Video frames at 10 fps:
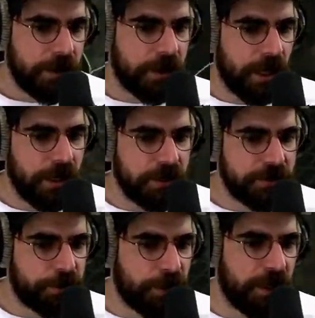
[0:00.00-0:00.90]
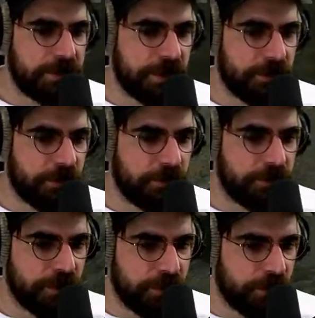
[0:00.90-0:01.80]
Kinda surprised that you don't
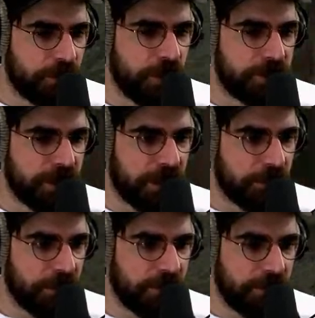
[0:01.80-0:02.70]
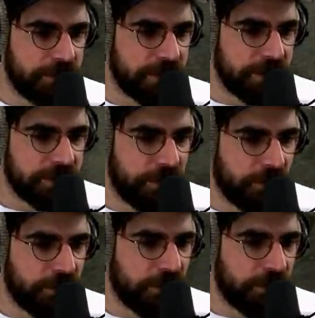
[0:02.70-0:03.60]
stream on Twitch, Almir, says
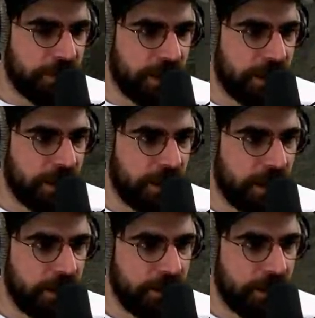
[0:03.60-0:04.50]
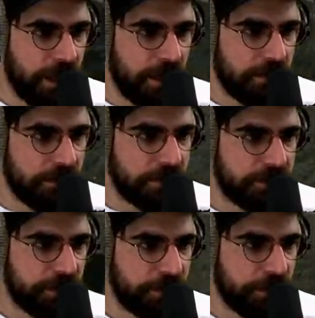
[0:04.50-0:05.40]
Onion Man. I am
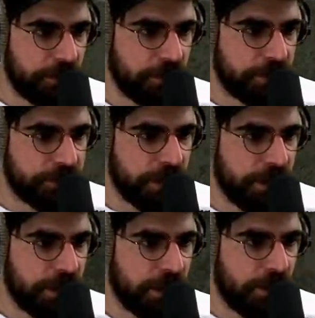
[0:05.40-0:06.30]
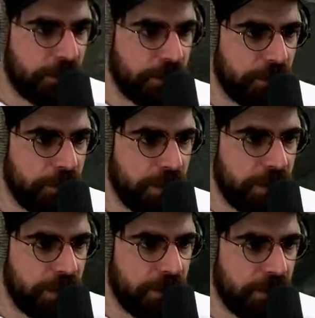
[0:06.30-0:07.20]
streaming on Twitch right now, but you
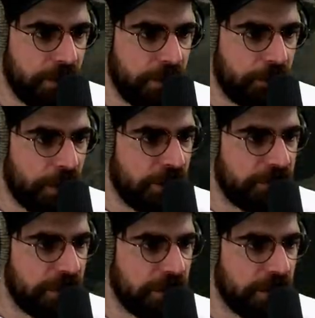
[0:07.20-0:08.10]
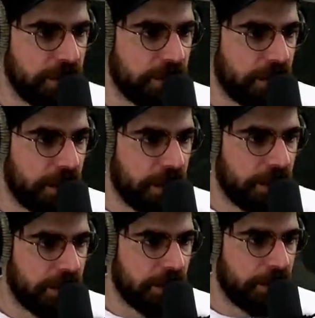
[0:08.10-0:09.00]
mean privately?
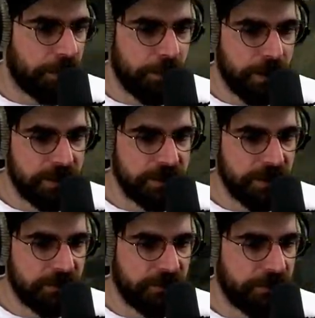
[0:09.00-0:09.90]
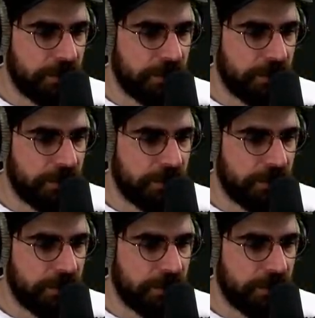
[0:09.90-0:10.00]
Like by myself?